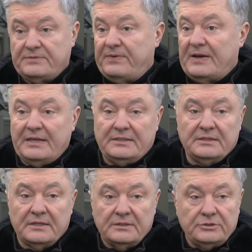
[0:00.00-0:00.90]
fight
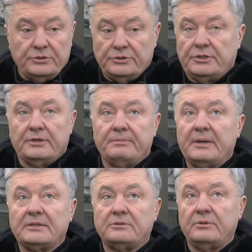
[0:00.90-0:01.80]
to return
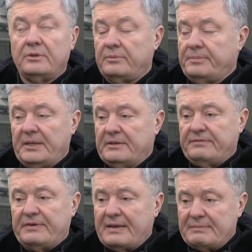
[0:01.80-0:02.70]
back to European
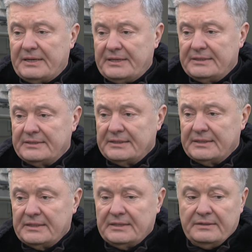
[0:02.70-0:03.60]
family.
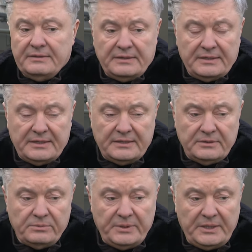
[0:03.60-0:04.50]

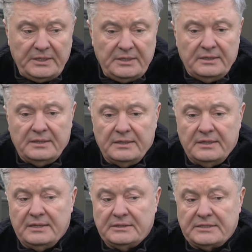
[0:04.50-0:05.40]
And we
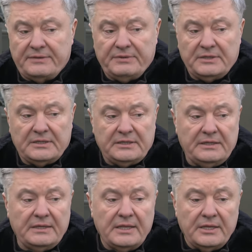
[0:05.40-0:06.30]

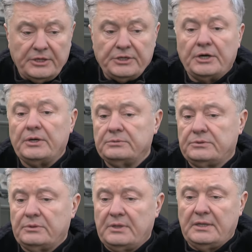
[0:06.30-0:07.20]
definitely go
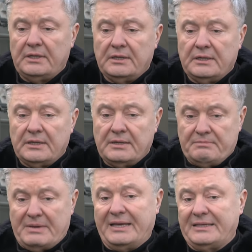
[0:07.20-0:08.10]
to the
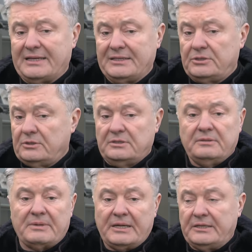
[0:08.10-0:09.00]
Maidan, not
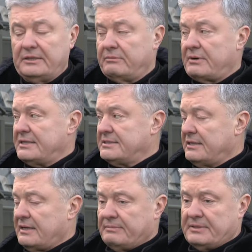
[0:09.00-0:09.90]
demanding
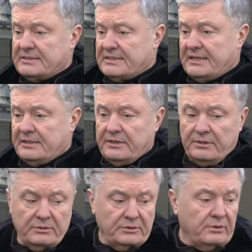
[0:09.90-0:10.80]
rising up the salary
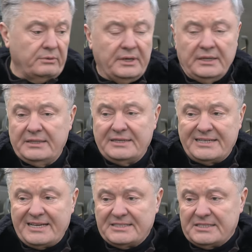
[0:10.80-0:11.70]
or lowering the
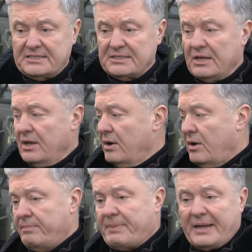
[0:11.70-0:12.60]
taxes
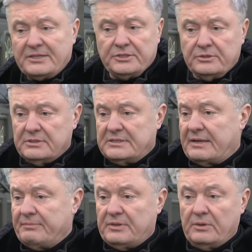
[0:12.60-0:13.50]
or pension or
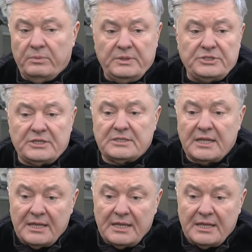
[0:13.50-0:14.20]
something. We just